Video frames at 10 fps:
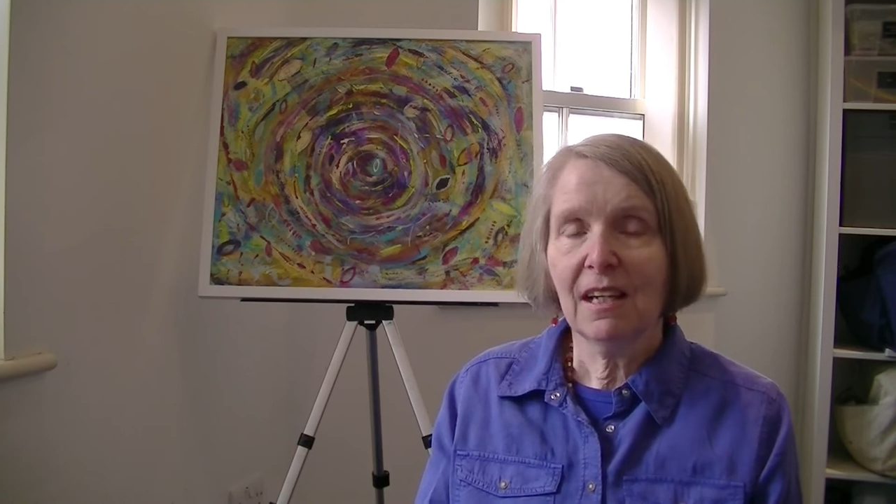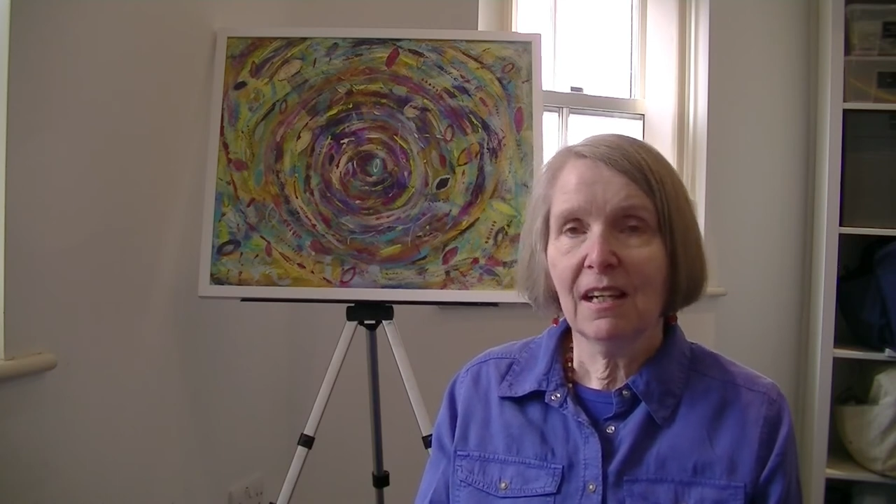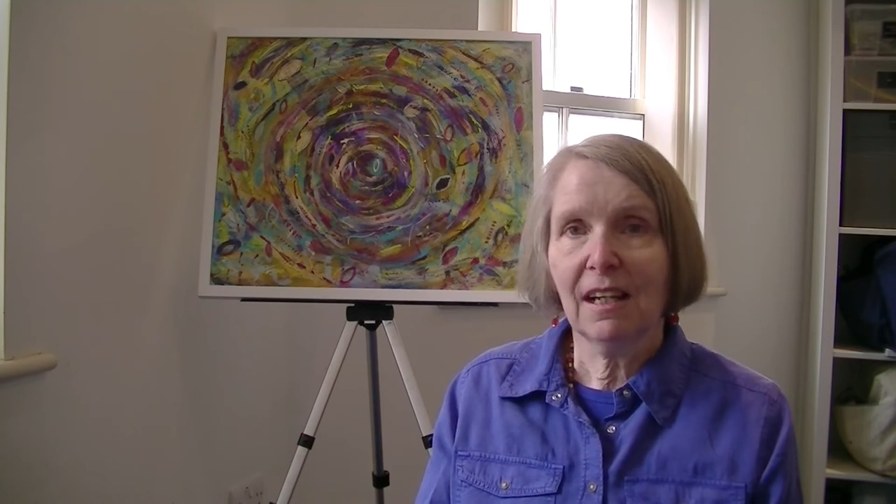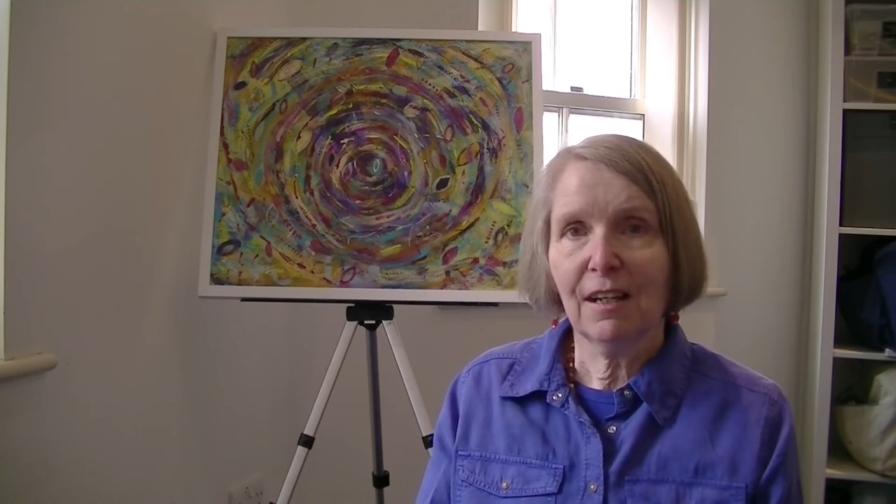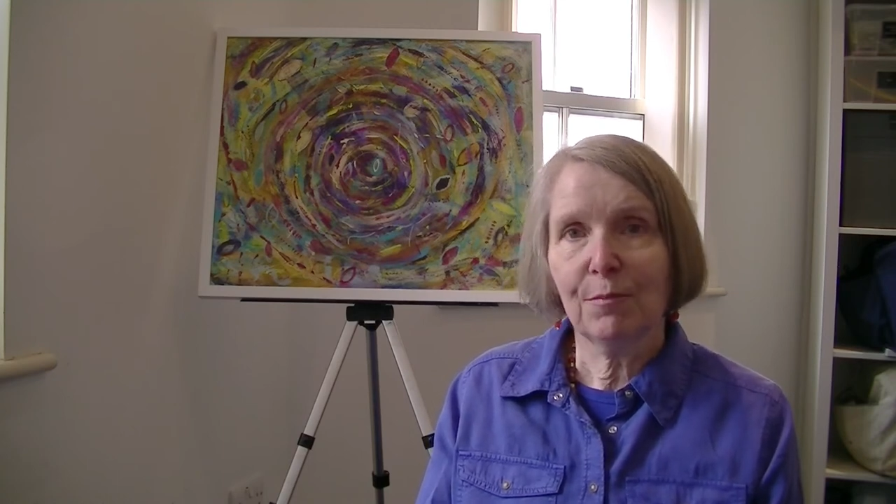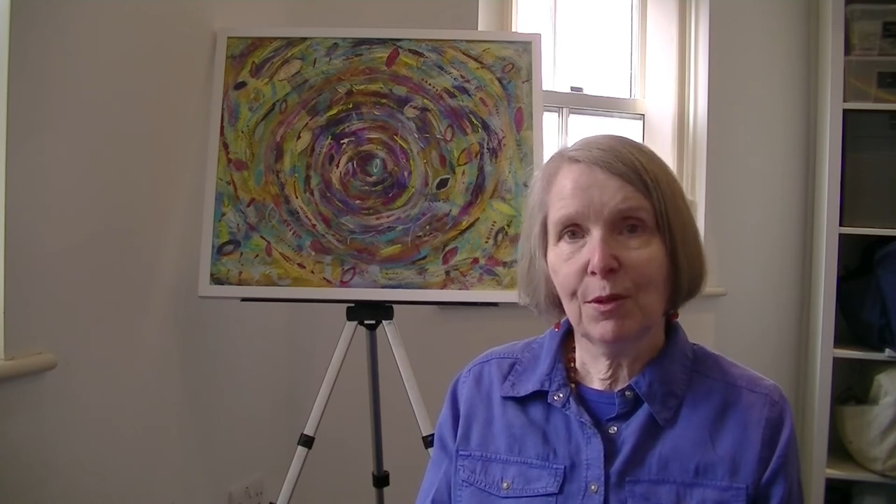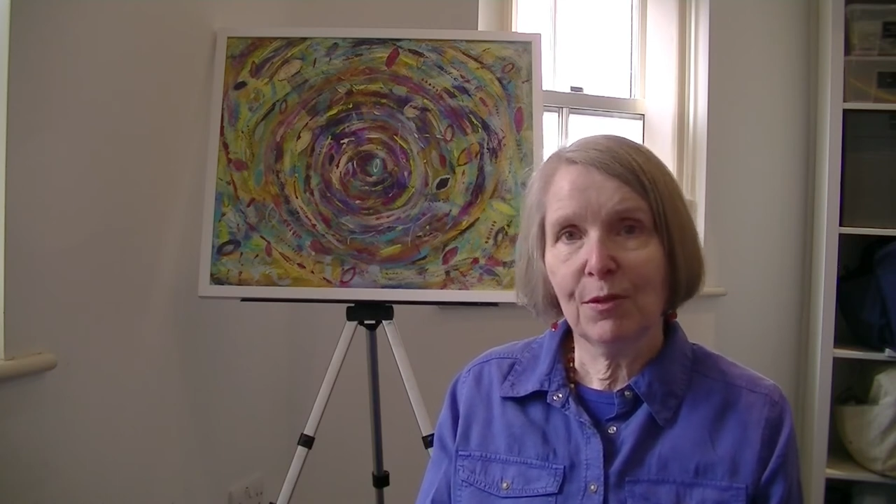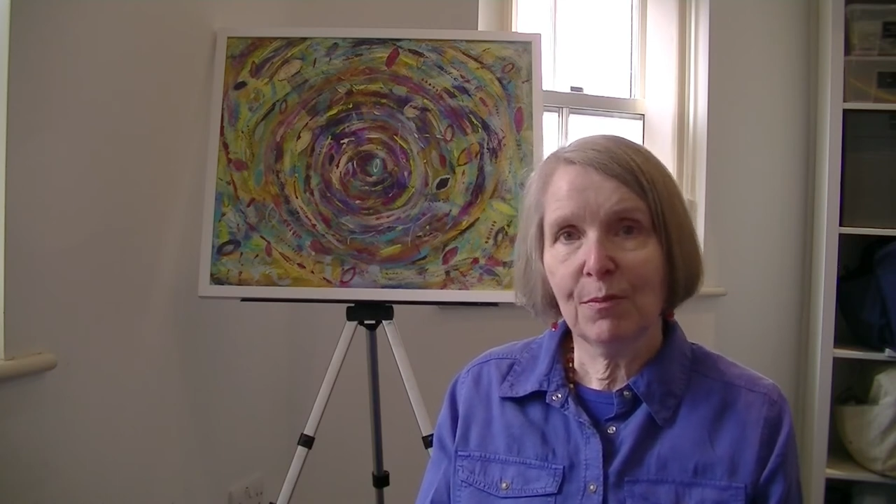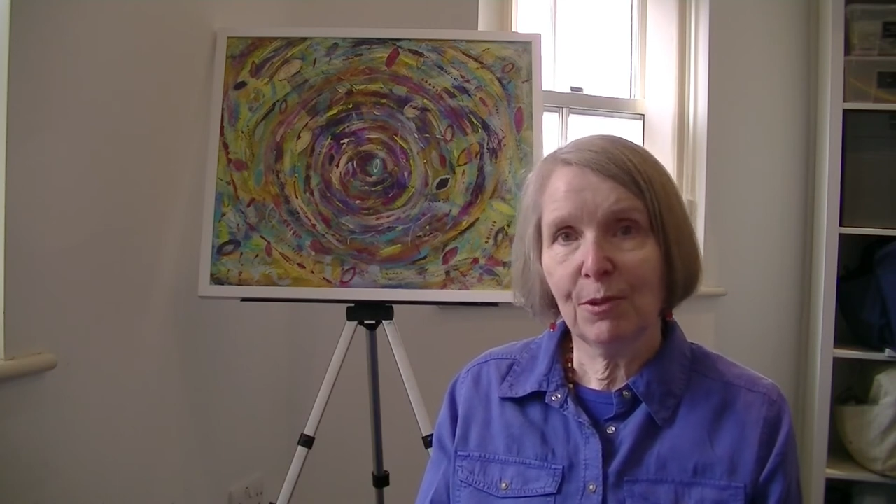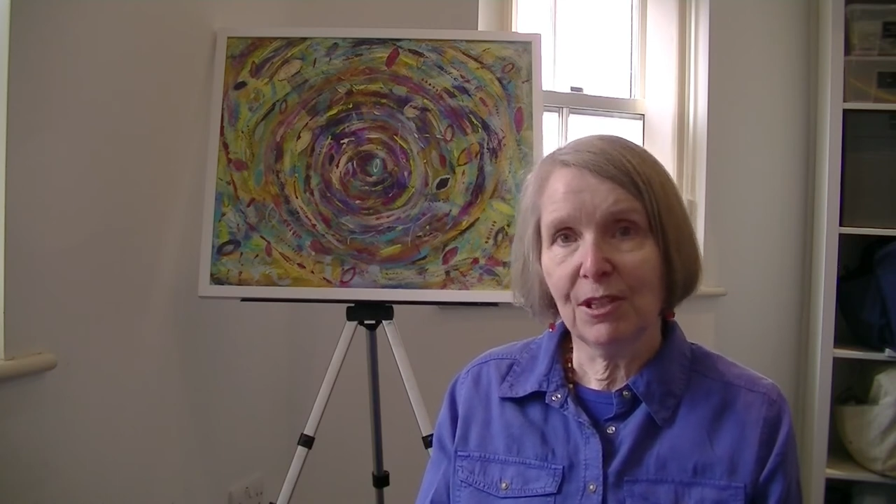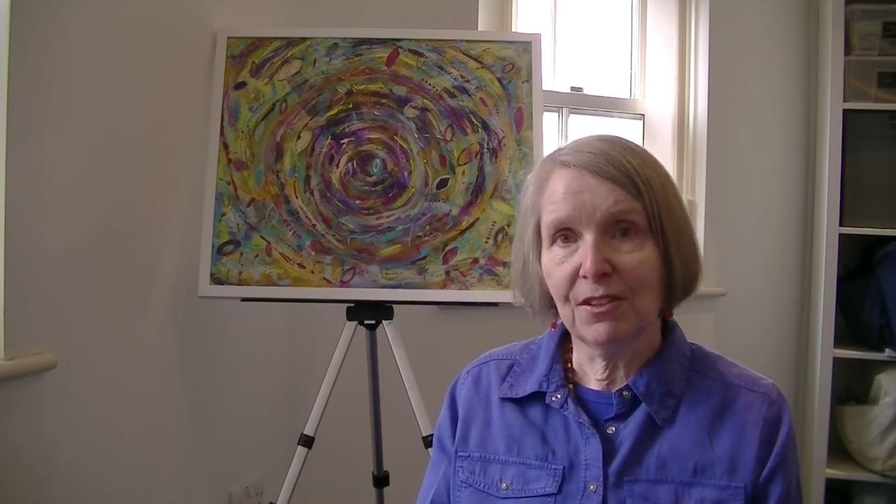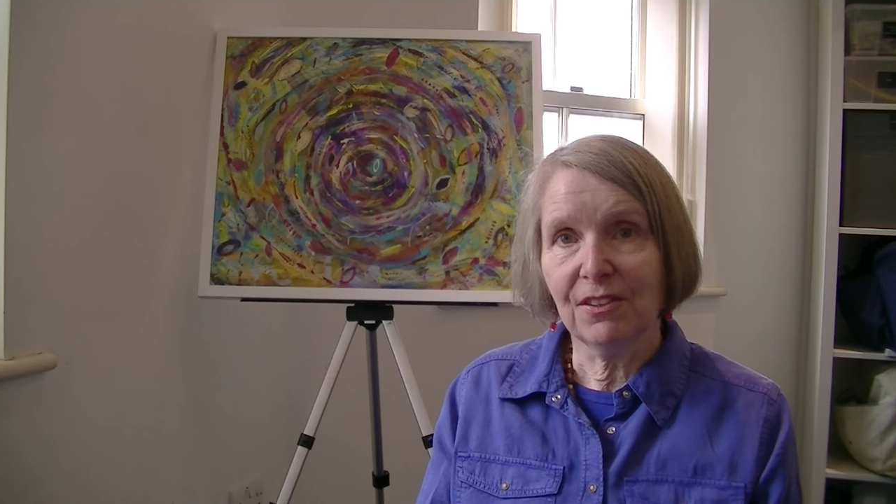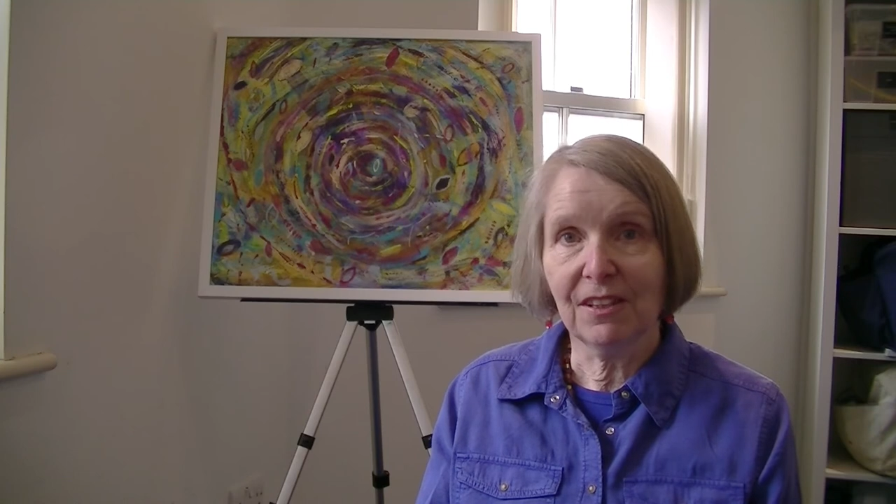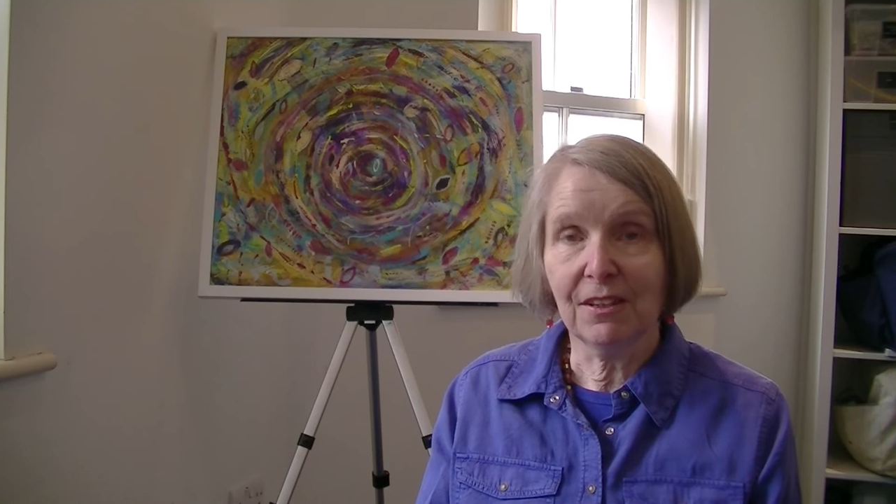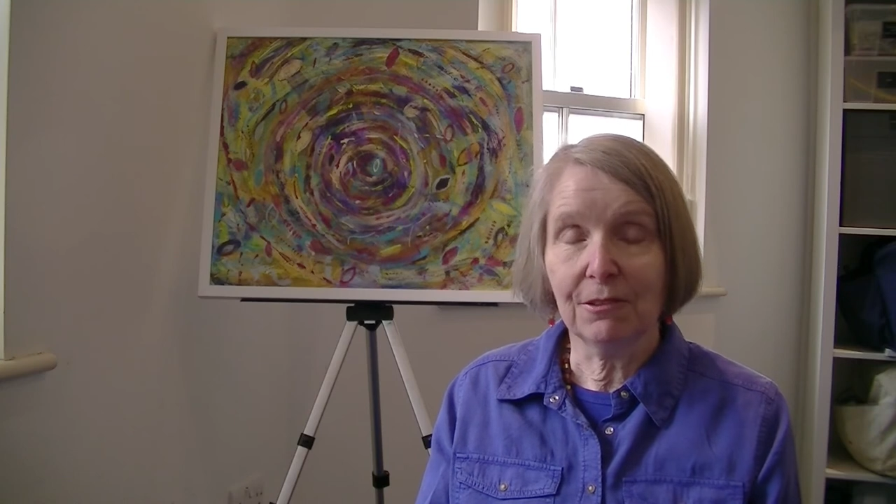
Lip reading: And I have both prints and